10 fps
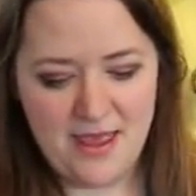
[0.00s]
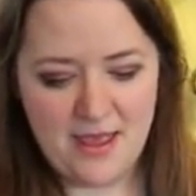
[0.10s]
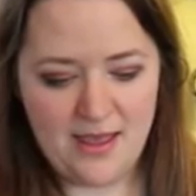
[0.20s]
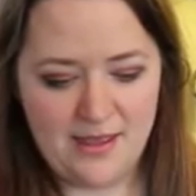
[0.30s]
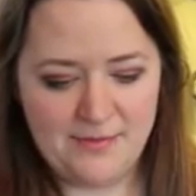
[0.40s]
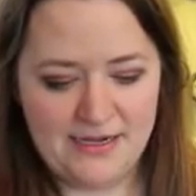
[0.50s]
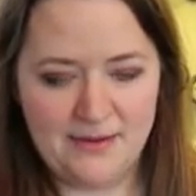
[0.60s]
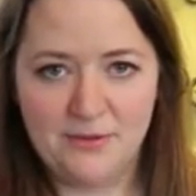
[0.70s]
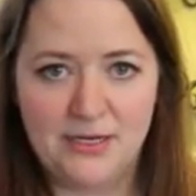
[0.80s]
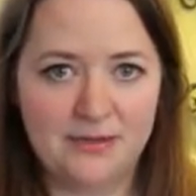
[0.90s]
and
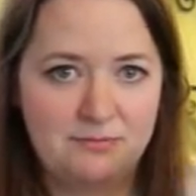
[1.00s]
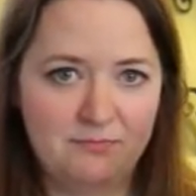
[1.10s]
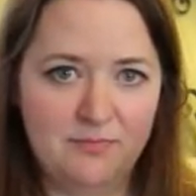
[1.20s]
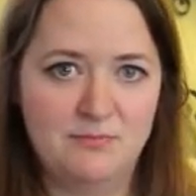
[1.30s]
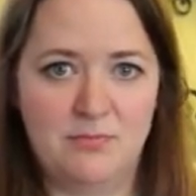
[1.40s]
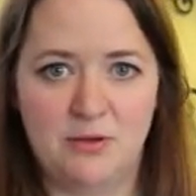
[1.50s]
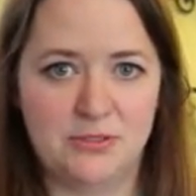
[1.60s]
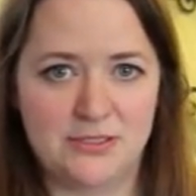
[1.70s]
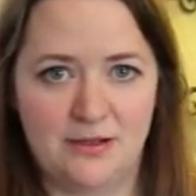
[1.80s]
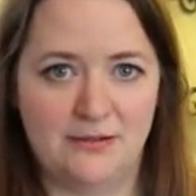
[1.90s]
I'm gonna
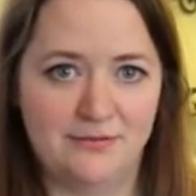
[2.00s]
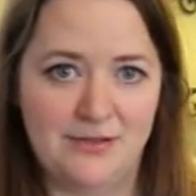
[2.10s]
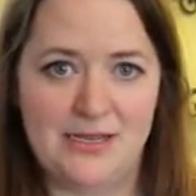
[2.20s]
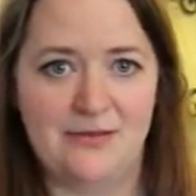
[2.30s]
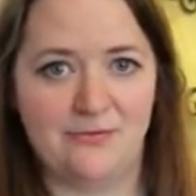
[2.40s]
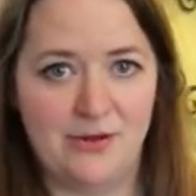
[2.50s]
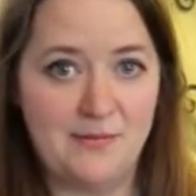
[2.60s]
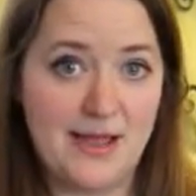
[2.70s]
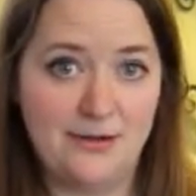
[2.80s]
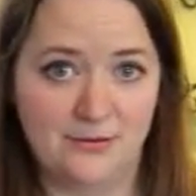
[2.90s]
post all of the free
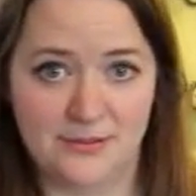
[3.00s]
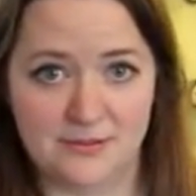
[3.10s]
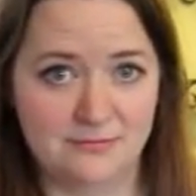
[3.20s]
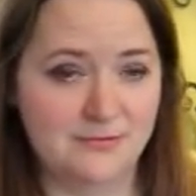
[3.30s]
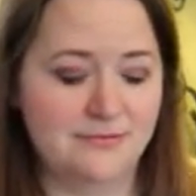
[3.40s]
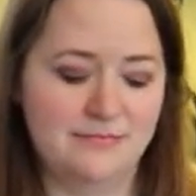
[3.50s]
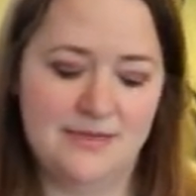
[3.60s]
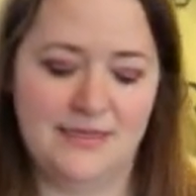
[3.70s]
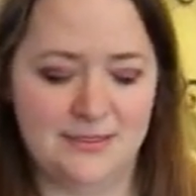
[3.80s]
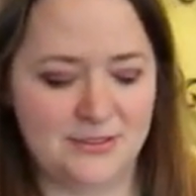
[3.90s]
patterns
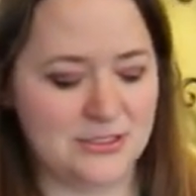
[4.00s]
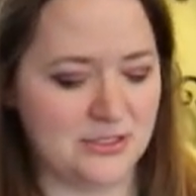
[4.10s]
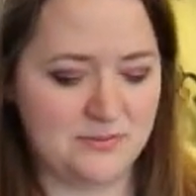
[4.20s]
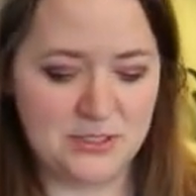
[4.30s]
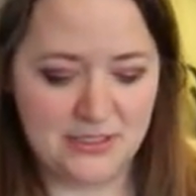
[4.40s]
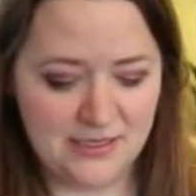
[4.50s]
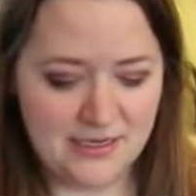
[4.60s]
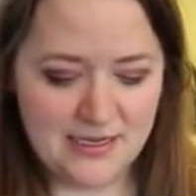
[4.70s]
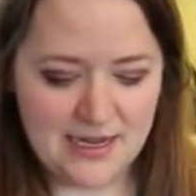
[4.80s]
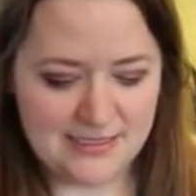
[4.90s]
in the description
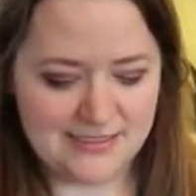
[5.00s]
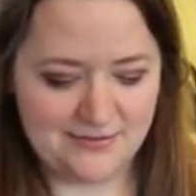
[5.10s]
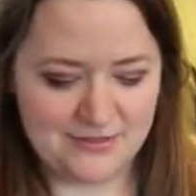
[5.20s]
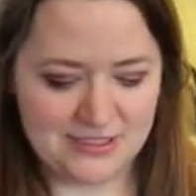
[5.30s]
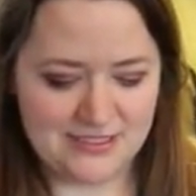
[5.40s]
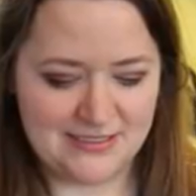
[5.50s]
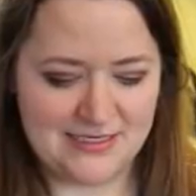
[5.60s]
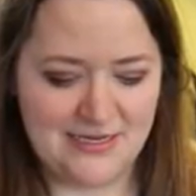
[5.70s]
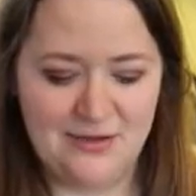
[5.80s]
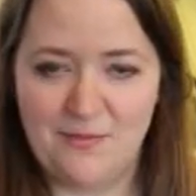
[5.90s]
and stuff, just
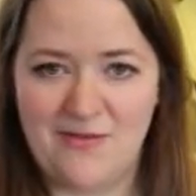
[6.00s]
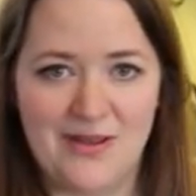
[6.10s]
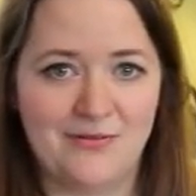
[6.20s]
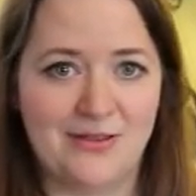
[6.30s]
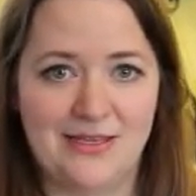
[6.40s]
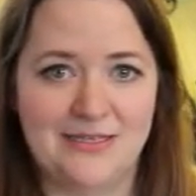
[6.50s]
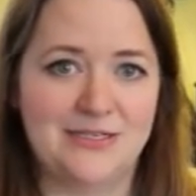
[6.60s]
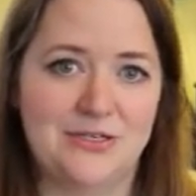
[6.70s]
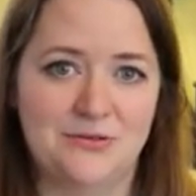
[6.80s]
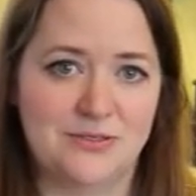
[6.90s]
because my favorite thing to
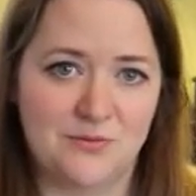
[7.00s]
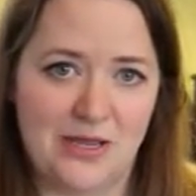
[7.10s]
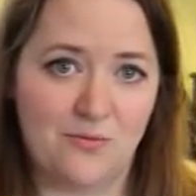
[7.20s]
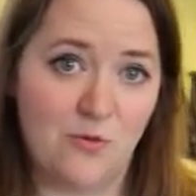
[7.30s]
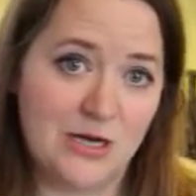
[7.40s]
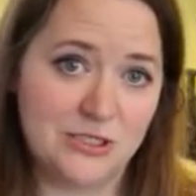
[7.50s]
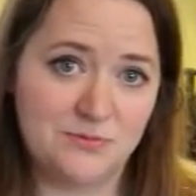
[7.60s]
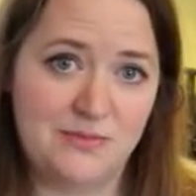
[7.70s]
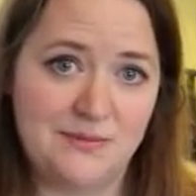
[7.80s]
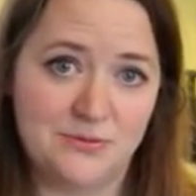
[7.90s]
do is like
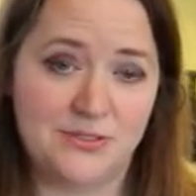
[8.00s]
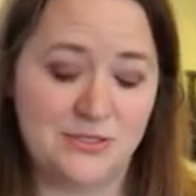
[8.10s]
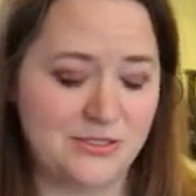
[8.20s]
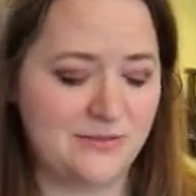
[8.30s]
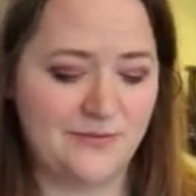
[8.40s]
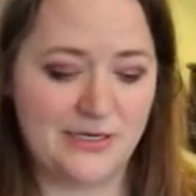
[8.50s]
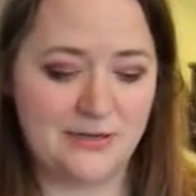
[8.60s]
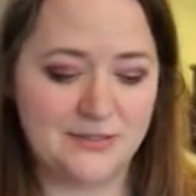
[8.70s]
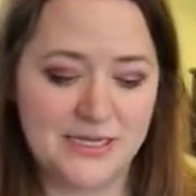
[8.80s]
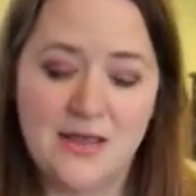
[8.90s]
watch people's YouTube
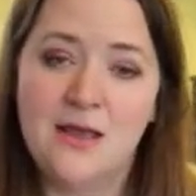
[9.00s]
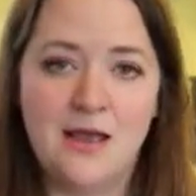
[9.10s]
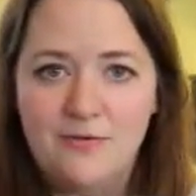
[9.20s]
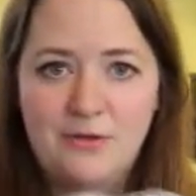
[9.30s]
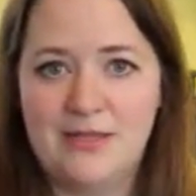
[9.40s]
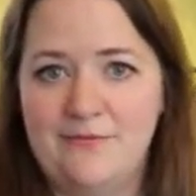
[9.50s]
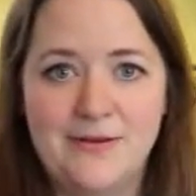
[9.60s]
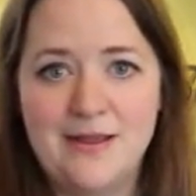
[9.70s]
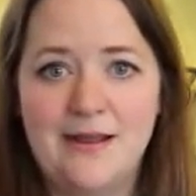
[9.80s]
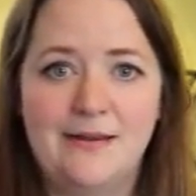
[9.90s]
videos of what they've
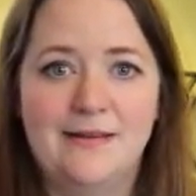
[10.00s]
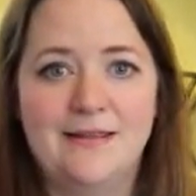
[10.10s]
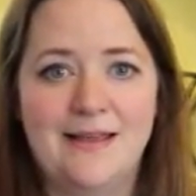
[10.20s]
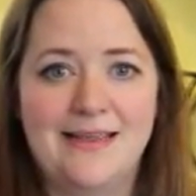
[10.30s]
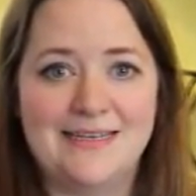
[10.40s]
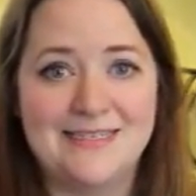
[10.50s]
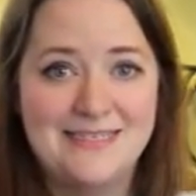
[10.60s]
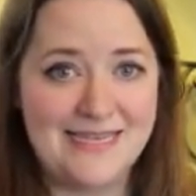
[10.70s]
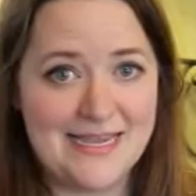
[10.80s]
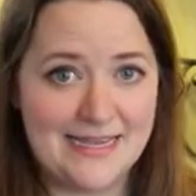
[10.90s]
done. I get to
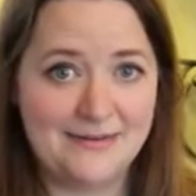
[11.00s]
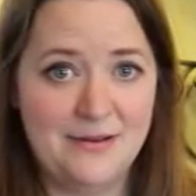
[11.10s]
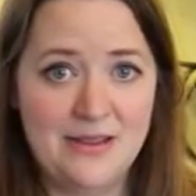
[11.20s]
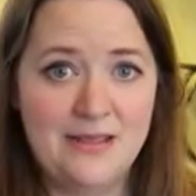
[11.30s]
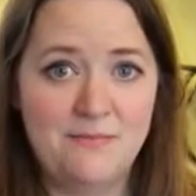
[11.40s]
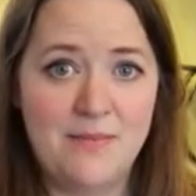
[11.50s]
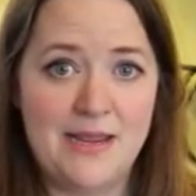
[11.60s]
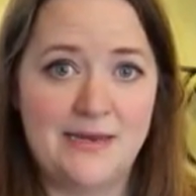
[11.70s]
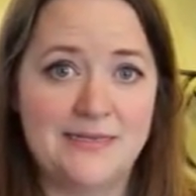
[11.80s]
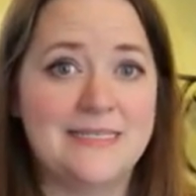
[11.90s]
see it
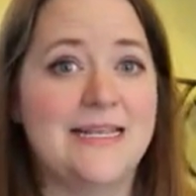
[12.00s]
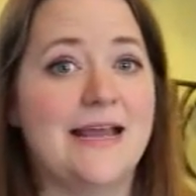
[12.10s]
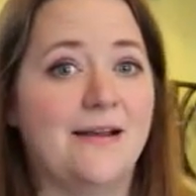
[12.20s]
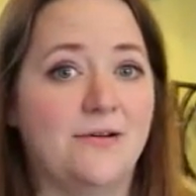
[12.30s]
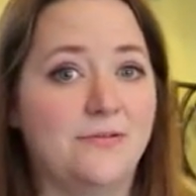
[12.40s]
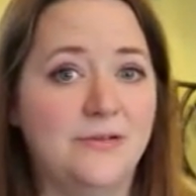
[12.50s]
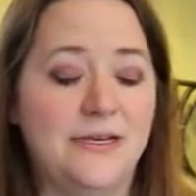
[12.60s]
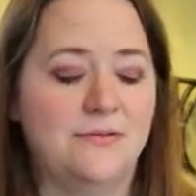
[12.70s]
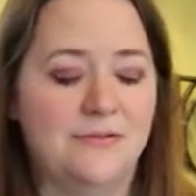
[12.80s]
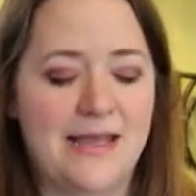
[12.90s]
made, see how,
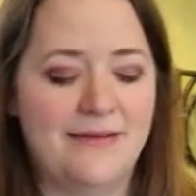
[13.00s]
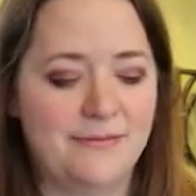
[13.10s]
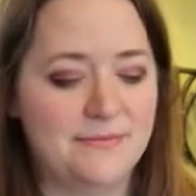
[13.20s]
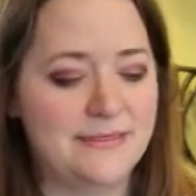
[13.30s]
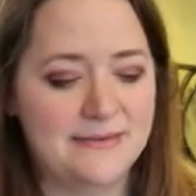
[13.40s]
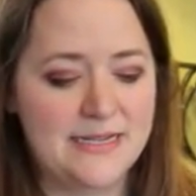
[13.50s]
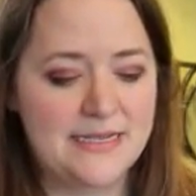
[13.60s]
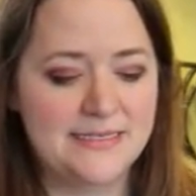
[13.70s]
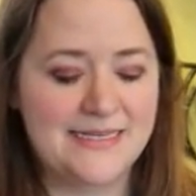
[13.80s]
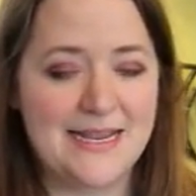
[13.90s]
have them
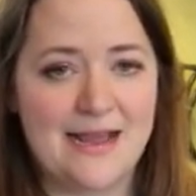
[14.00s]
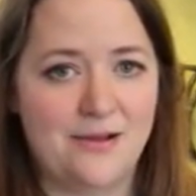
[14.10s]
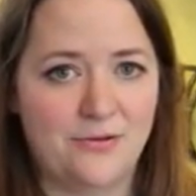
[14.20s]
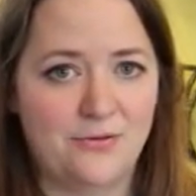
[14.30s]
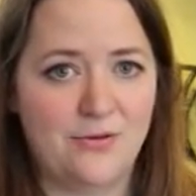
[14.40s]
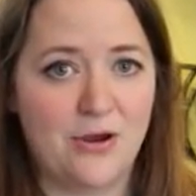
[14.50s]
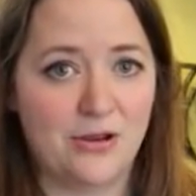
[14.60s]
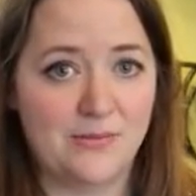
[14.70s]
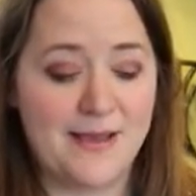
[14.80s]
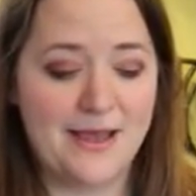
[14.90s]
say how
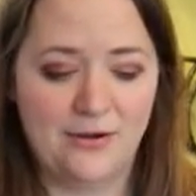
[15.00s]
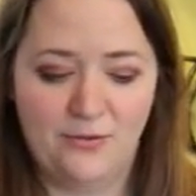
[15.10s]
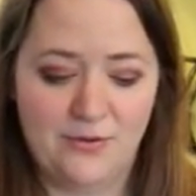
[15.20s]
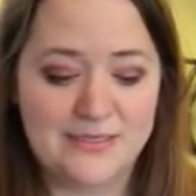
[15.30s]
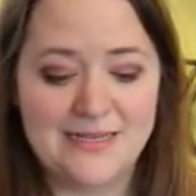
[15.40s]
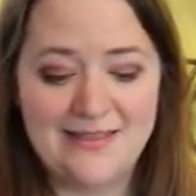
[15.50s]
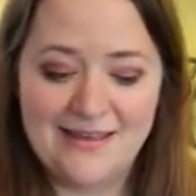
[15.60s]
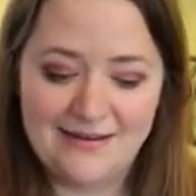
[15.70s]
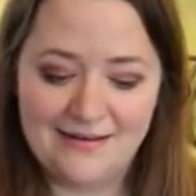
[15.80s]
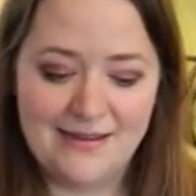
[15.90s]
hard the pattern was, and
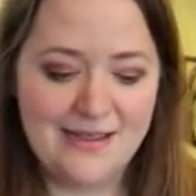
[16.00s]
then